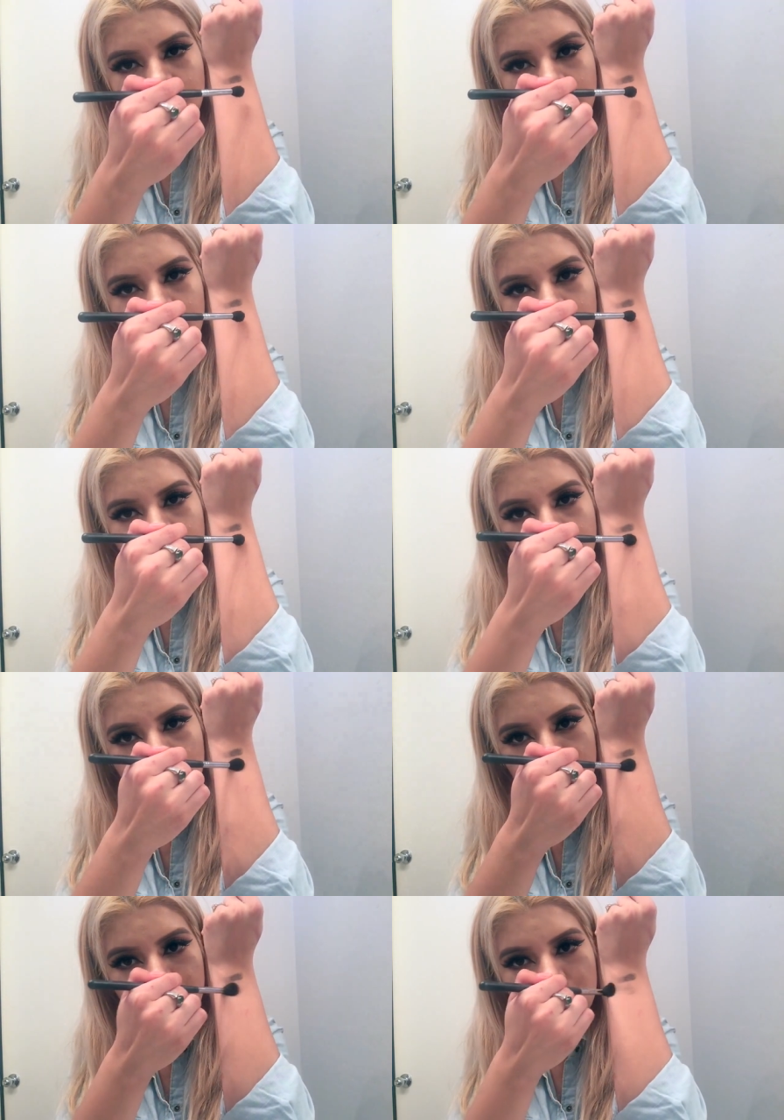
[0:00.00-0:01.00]
And we're
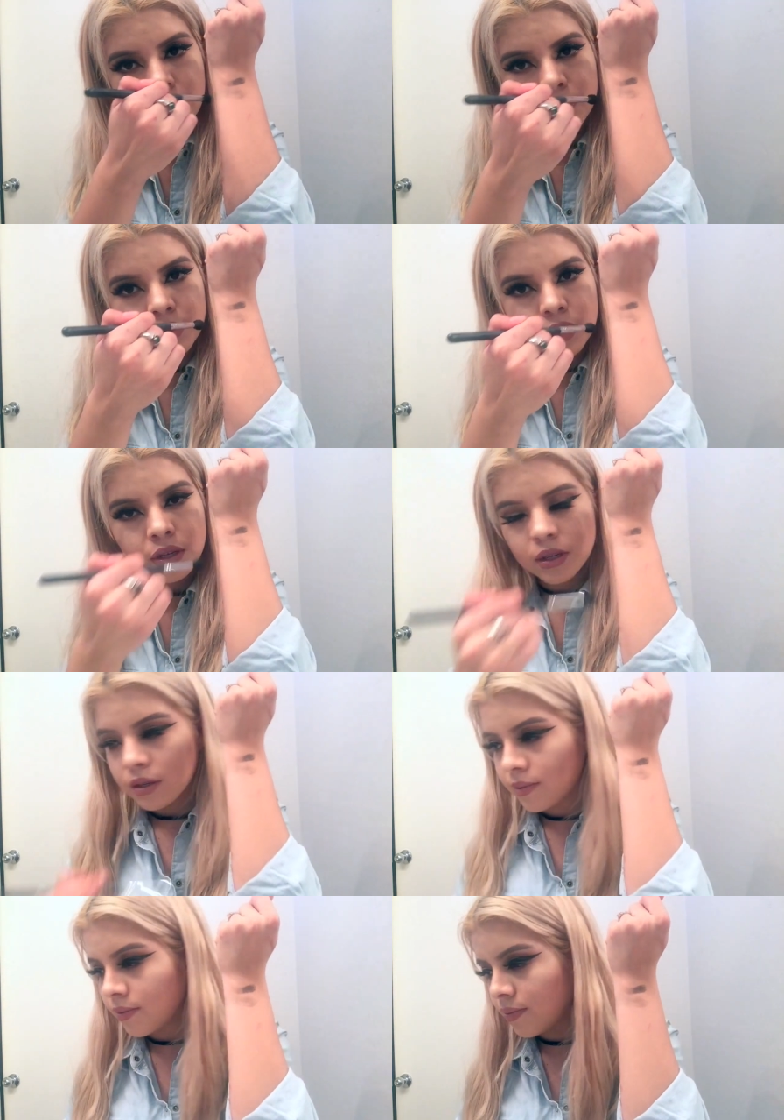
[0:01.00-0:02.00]
going to
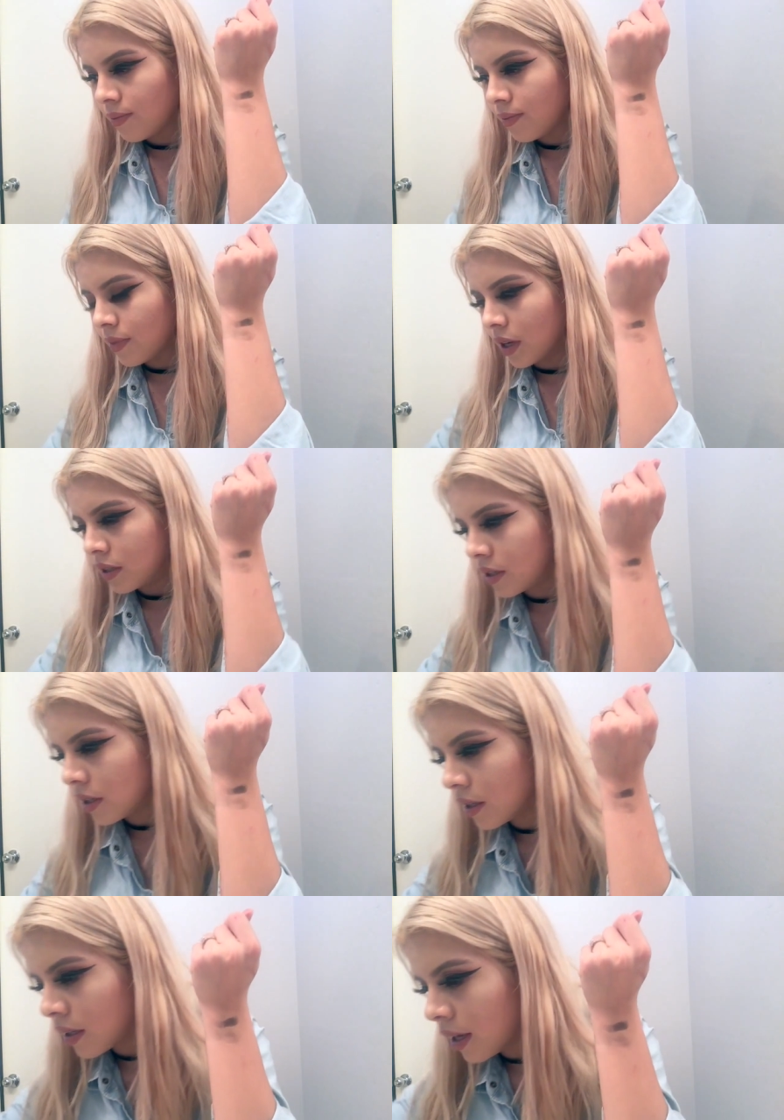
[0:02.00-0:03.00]
do it. Didn't
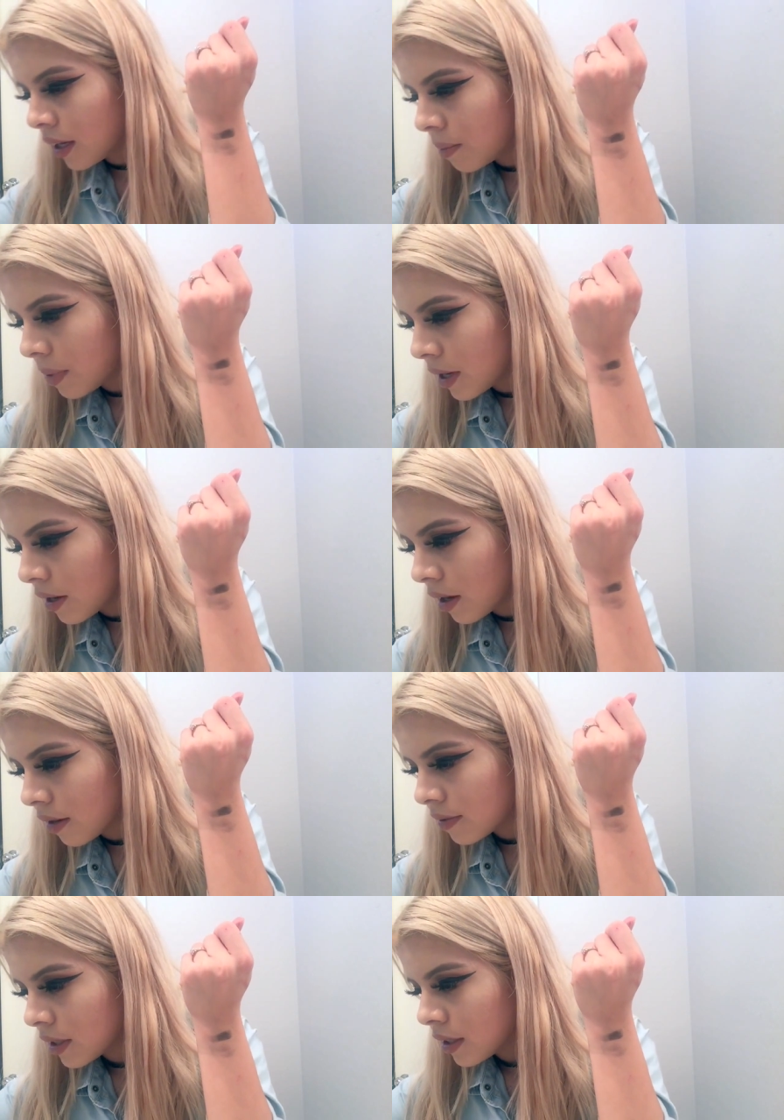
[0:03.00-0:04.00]
get any
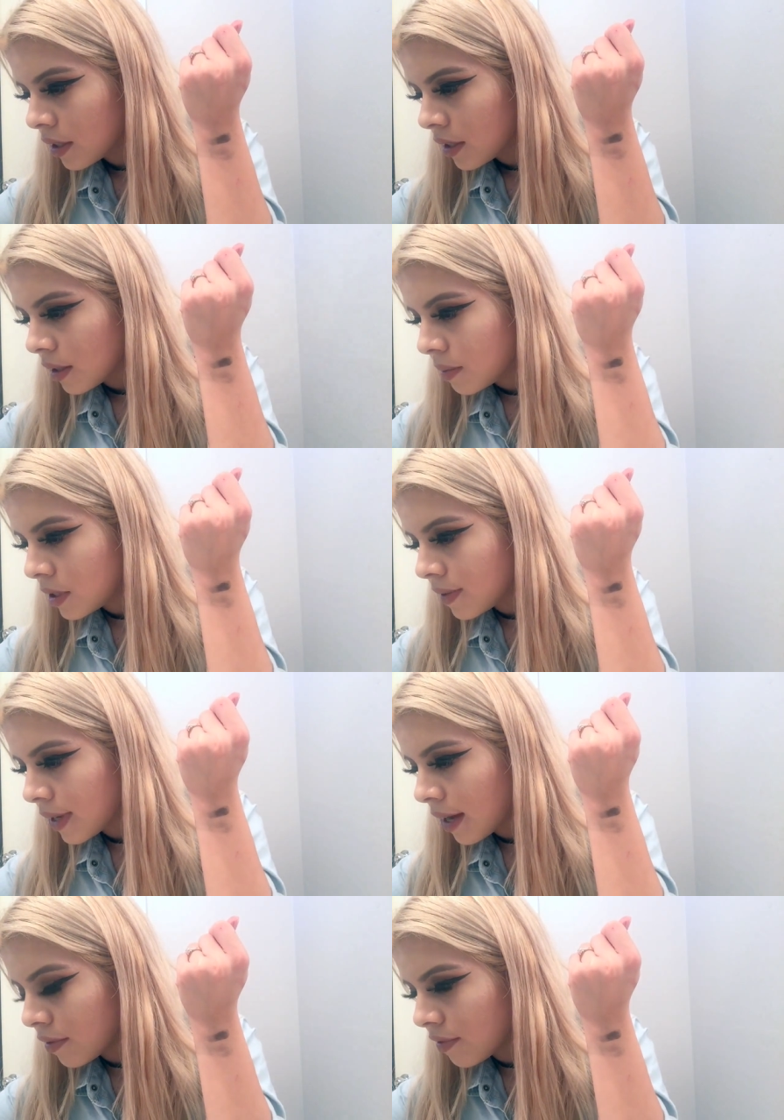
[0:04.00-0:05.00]
payoff. Let me see if I
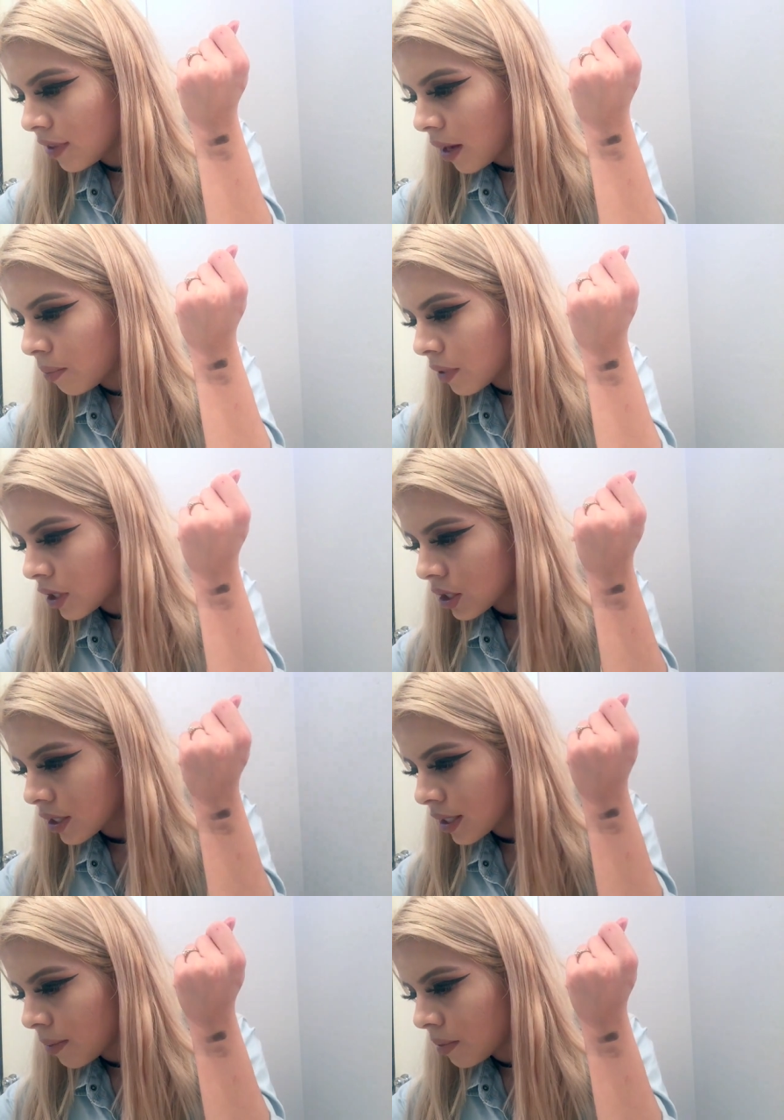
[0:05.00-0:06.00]
have a flat brush,
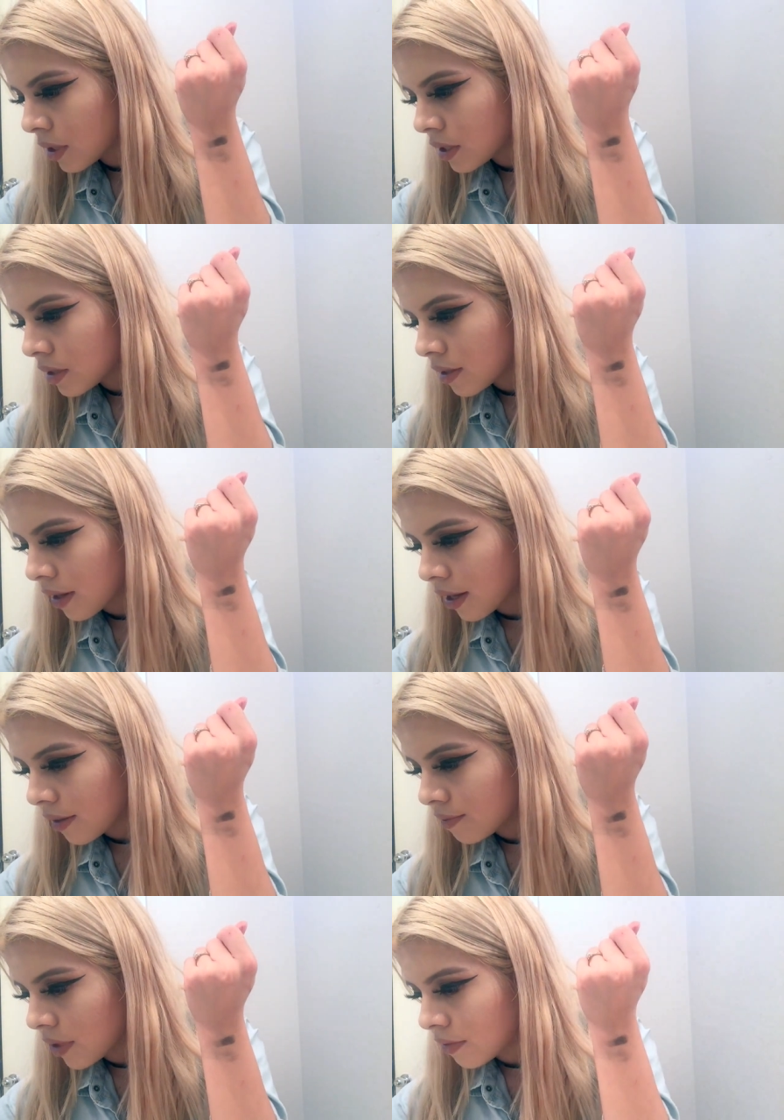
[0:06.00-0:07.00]
because that brush is like a
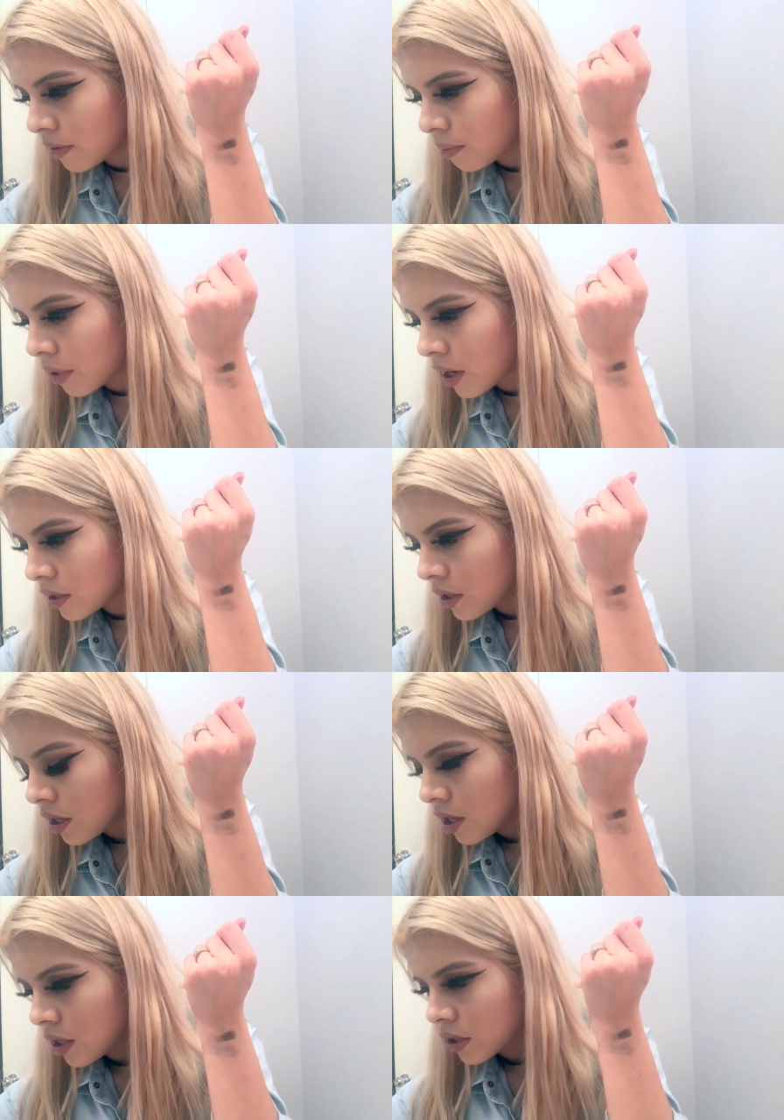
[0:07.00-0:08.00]
fluffy brush.
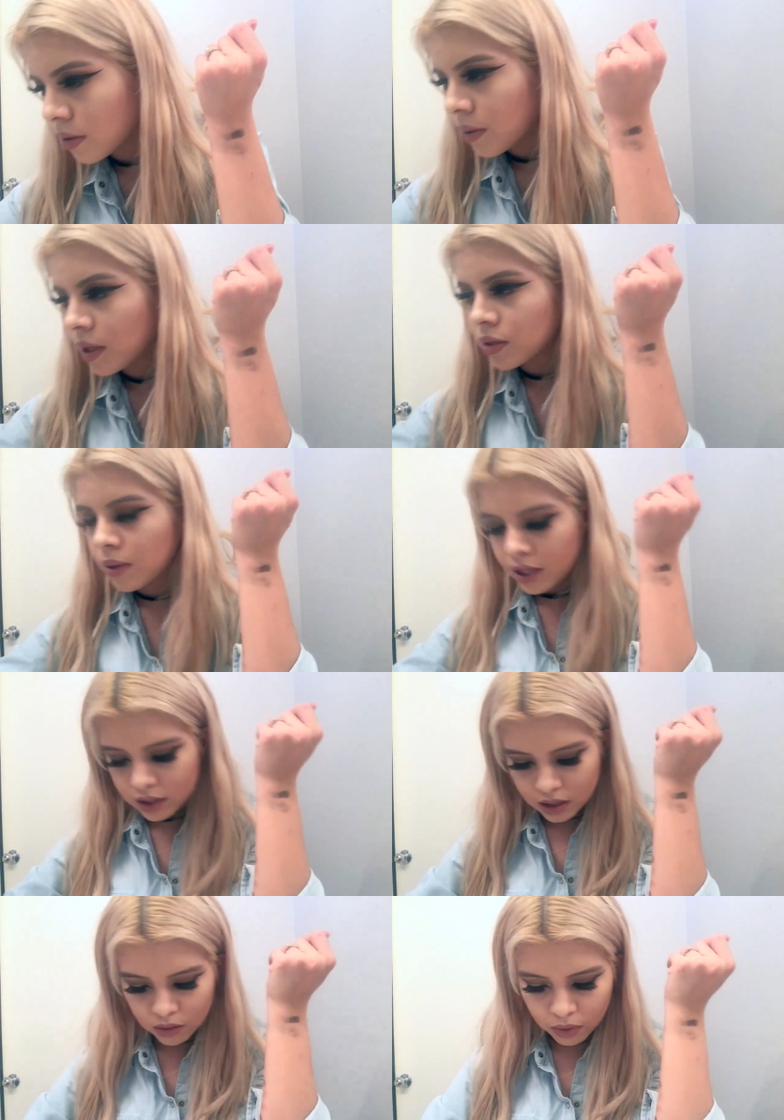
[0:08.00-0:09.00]
So maybe that's why it
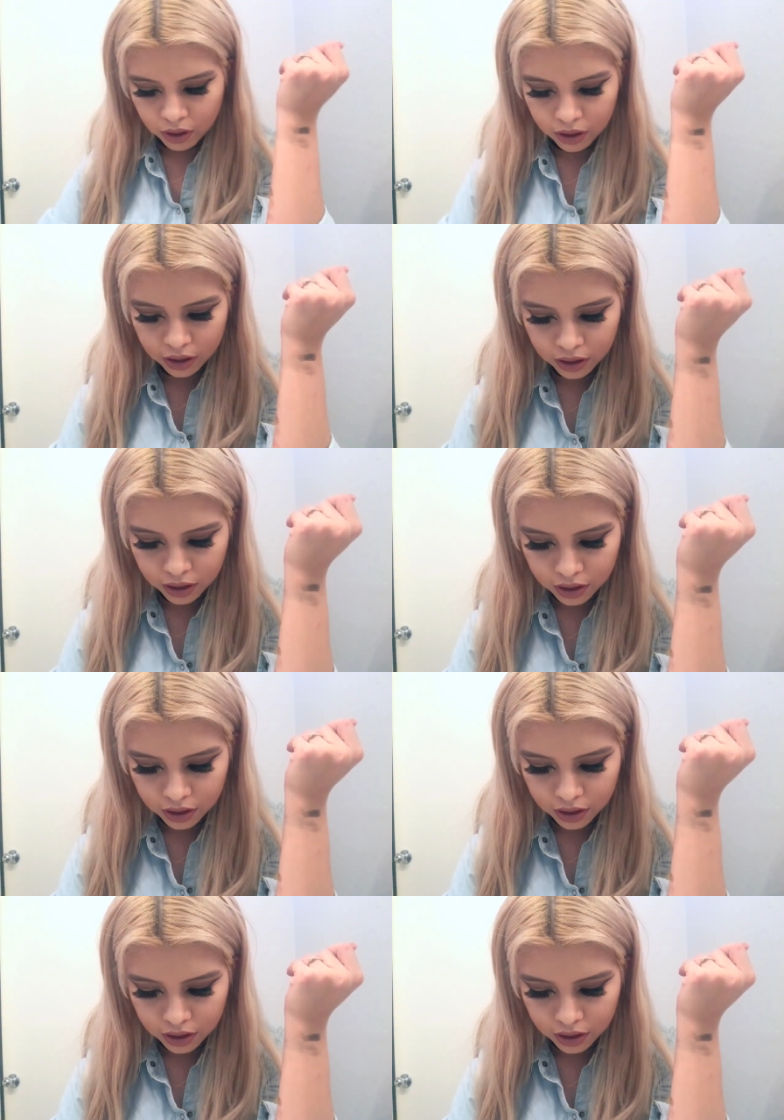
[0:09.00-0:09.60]
didn't work.